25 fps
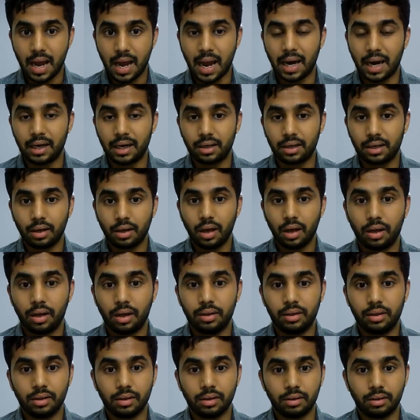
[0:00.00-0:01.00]
and
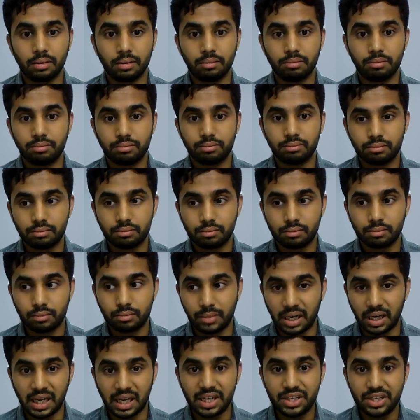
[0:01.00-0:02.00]
the
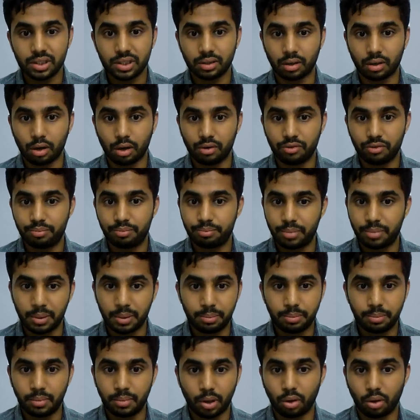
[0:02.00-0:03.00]
nature of
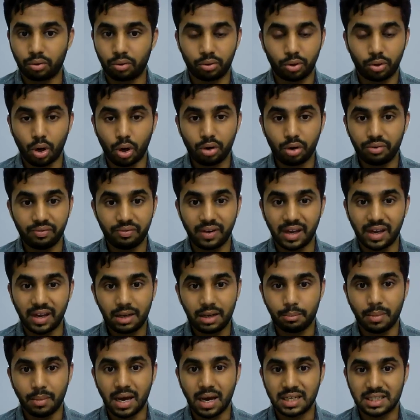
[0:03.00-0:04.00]
people not
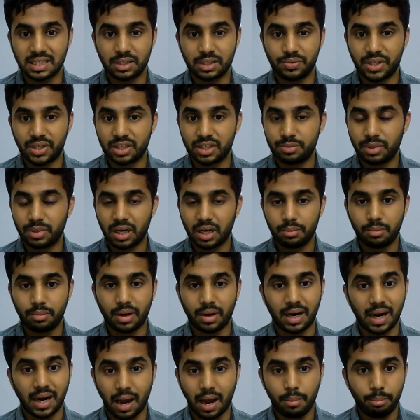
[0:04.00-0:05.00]
wearing masks, which has
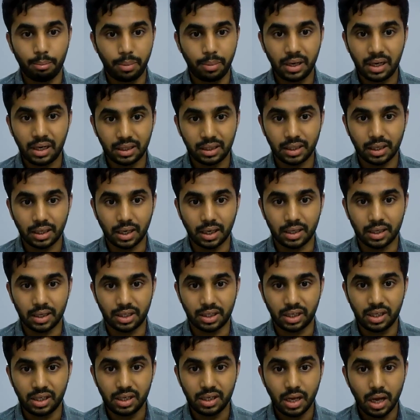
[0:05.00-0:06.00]
become rampant in the
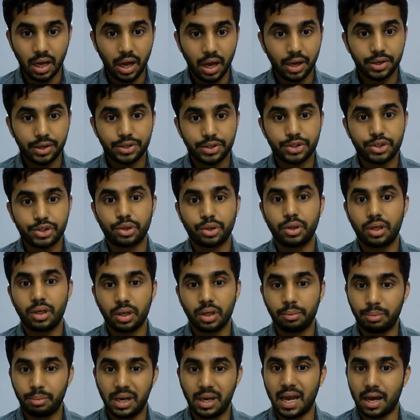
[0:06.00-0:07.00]
country, should
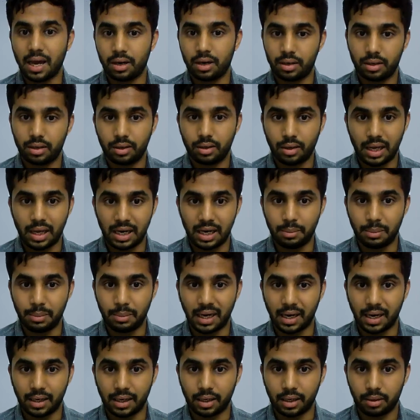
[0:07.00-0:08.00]
be
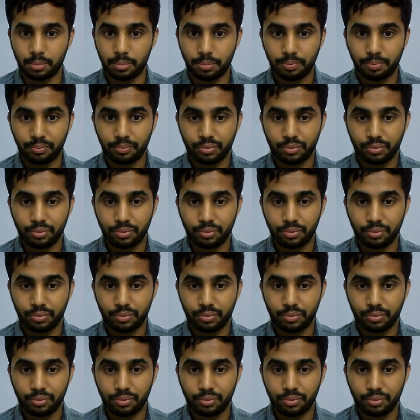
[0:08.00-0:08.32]
eliminated.